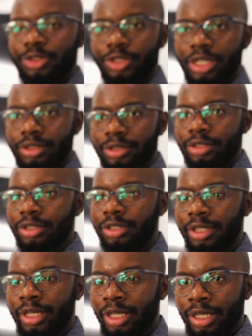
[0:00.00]
you can see,
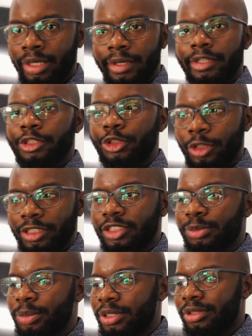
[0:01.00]
it
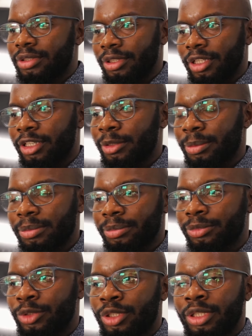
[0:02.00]
transmits
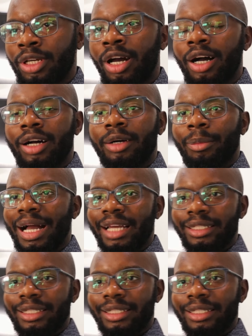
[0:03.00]
my